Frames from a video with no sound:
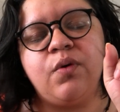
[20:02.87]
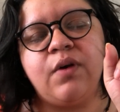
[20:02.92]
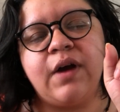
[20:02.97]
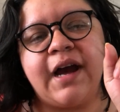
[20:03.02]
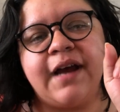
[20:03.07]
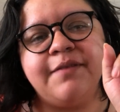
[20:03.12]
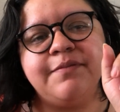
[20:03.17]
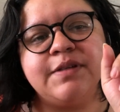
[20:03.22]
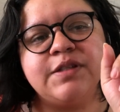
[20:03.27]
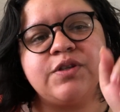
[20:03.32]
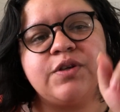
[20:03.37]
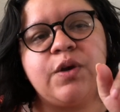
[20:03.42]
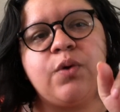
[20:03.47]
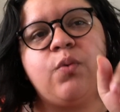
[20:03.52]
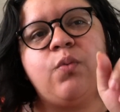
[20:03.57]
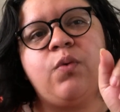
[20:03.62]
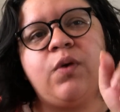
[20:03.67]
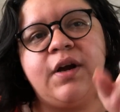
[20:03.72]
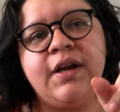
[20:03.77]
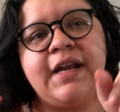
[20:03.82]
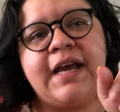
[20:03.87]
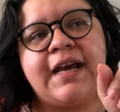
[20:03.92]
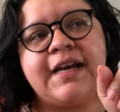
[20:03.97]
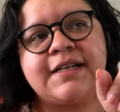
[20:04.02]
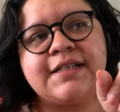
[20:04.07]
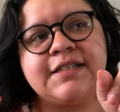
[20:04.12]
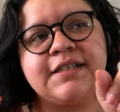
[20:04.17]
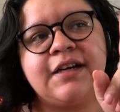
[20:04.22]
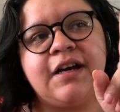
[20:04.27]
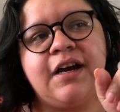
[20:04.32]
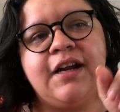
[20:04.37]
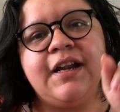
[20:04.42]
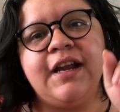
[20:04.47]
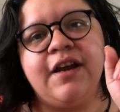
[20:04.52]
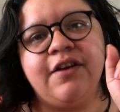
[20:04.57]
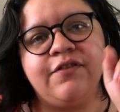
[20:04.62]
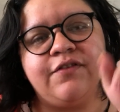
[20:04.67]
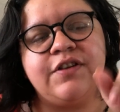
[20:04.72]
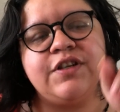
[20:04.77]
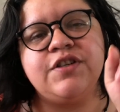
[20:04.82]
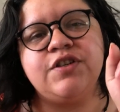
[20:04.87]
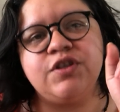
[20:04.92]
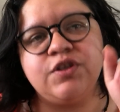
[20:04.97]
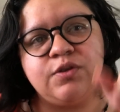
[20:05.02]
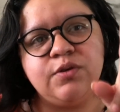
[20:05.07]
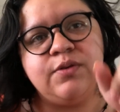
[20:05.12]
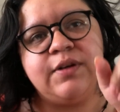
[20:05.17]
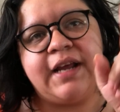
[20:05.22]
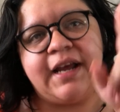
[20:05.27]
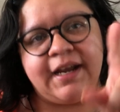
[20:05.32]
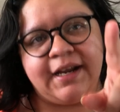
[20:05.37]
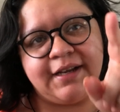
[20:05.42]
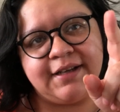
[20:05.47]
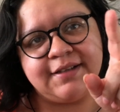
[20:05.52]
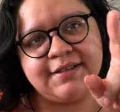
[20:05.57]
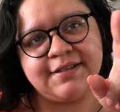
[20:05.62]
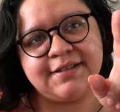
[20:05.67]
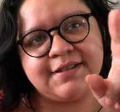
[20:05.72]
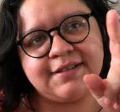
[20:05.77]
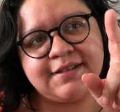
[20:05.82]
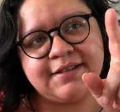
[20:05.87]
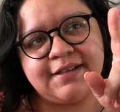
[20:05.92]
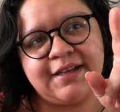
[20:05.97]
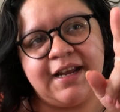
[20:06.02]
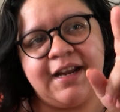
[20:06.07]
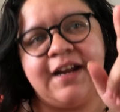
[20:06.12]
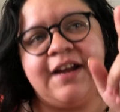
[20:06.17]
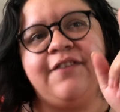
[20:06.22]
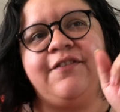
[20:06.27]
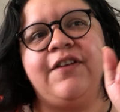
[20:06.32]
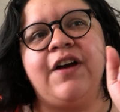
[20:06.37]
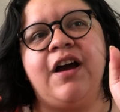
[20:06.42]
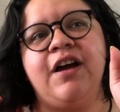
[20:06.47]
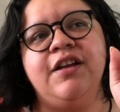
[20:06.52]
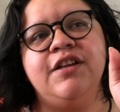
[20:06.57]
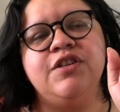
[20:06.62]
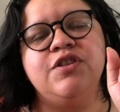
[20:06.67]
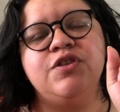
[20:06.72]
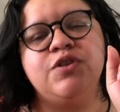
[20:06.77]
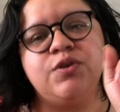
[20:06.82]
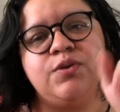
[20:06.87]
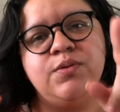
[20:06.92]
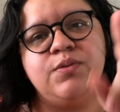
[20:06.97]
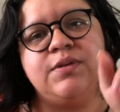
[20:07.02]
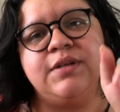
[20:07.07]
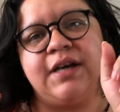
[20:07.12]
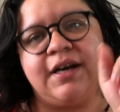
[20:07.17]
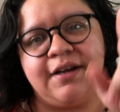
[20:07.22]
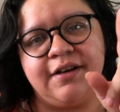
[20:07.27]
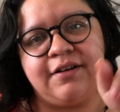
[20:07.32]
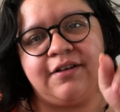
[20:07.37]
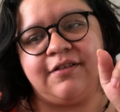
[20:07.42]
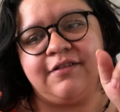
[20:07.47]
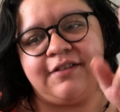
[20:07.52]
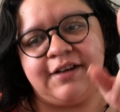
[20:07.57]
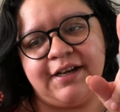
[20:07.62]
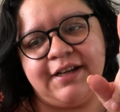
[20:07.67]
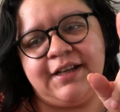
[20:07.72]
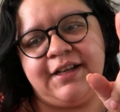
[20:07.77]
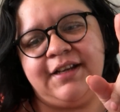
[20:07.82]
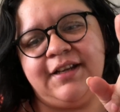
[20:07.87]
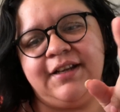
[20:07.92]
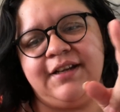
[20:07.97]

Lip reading: I've been doing one hexagon every 2 days, and I've gotten 2 done already.